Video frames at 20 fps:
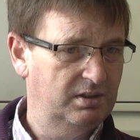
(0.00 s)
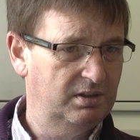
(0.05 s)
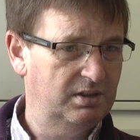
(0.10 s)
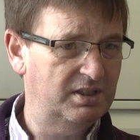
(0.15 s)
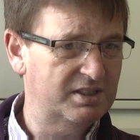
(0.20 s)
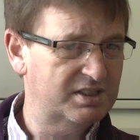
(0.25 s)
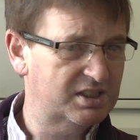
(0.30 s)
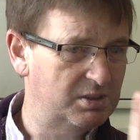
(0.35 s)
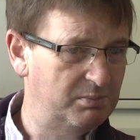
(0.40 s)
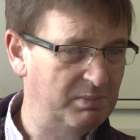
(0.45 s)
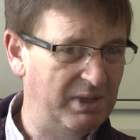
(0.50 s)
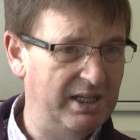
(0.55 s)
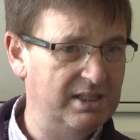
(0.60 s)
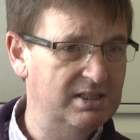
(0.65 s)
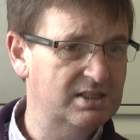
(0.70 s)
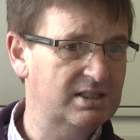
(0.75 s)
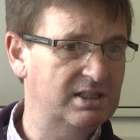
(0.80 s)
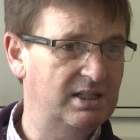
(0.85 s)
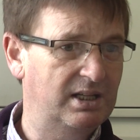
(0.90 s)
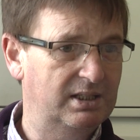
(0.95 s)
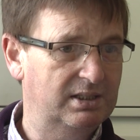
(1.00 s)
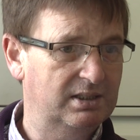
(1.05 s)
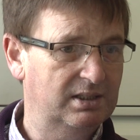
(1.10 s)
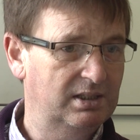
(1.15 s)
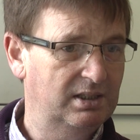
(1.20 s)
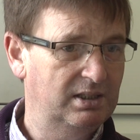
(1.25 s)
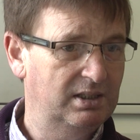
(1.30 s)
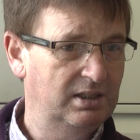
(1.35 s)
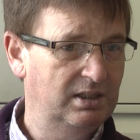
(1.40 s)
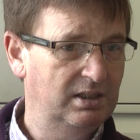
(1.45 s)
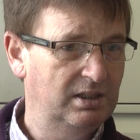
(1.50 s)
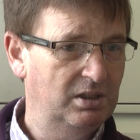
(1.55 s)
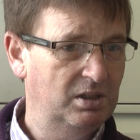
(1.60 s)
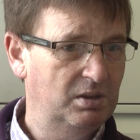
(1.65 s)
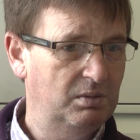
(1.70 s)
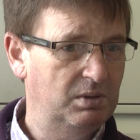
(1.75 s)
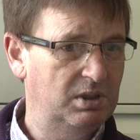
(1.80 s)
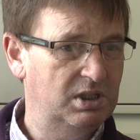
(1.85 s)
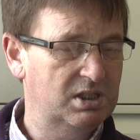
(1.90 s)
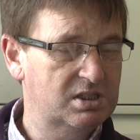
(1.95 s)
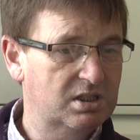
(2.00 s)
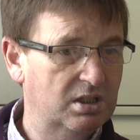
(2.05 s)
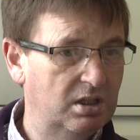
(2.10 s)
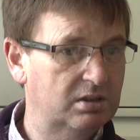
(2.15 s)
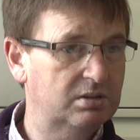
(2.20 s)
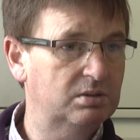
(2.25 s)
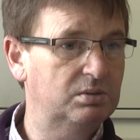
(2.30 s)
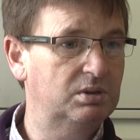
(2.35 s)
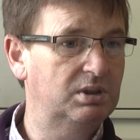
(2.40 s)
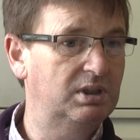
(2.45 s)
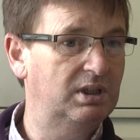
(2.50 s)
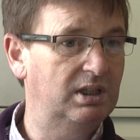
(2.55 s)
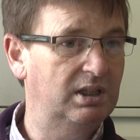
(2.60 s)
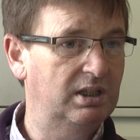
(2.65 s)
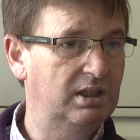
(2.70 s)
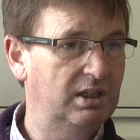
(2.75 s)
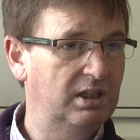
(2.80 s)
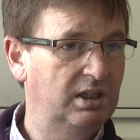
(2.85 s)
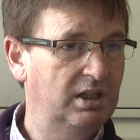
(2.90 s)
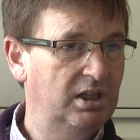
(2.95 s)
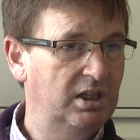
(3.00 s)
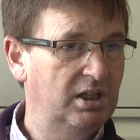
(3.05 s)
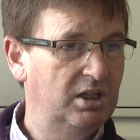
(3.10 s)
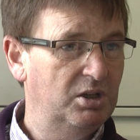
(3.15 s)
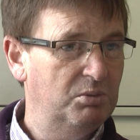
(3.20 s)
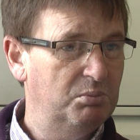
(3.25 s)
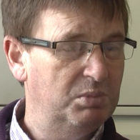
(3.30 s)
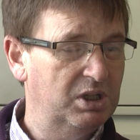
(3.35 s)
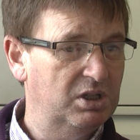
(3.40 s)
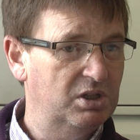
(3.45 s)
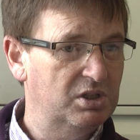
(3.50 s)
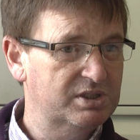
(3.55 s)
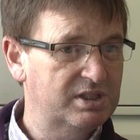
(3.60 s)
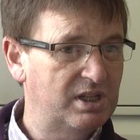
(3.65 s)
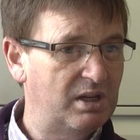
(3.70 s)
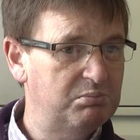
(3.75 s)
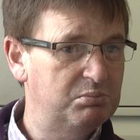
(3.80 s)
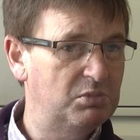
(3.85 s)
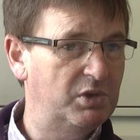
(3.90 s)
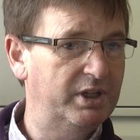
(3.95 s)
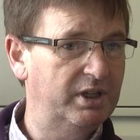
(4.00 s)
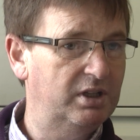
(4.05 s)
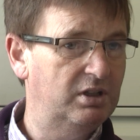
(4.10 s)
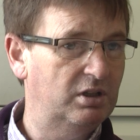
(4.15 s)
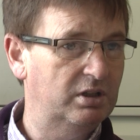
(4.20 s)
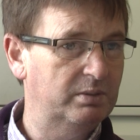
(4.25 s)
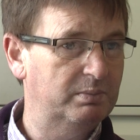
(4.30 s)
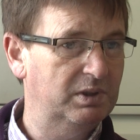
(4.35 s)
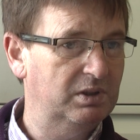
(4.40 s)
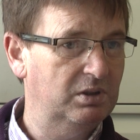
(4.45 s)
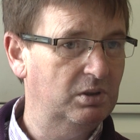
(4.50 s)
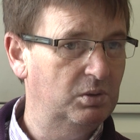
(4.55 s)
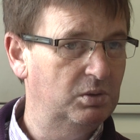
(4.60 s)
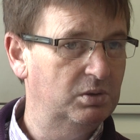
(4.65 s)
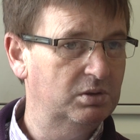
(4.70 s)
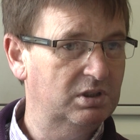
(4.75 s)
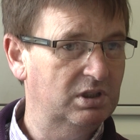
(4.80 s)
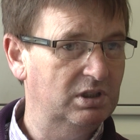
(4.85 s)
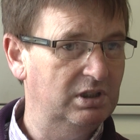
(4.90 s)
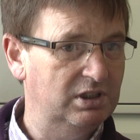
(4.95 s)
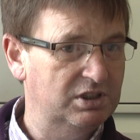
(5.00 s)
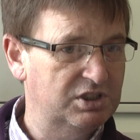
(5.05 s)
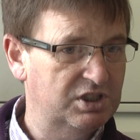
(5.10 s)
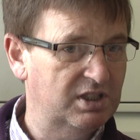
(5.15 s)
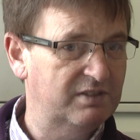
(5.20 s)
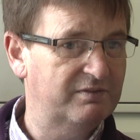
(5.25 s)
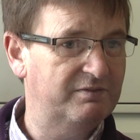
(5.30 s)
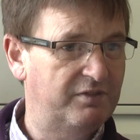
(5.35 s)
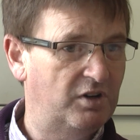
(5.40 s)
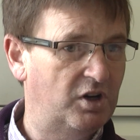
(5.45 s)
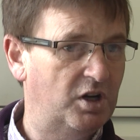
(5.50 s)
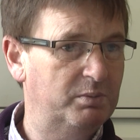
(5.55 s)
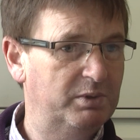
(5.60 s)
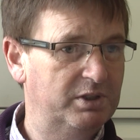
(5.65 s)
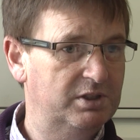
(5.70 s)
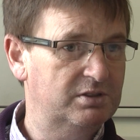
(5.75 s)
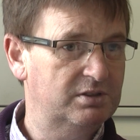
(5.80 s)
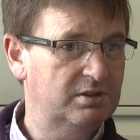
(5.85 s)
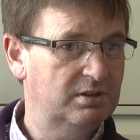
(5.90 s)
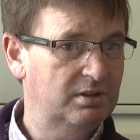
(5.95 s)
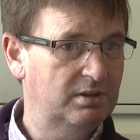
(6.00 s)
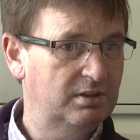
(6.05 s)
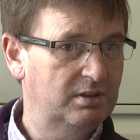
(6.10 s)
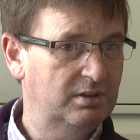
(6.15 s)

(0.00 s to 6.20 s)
That's the mindset. Well, it's not okay, because that money could have been going to legit farmers.